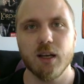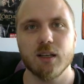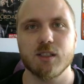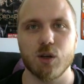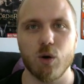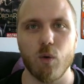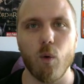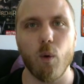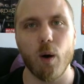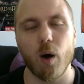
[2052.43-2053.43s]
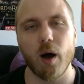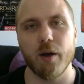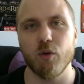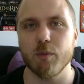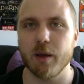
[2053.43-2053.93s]
So
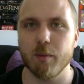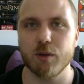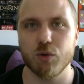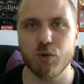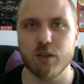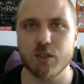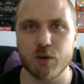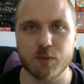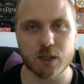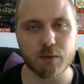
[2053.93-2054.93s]
I won't be able to do these streams,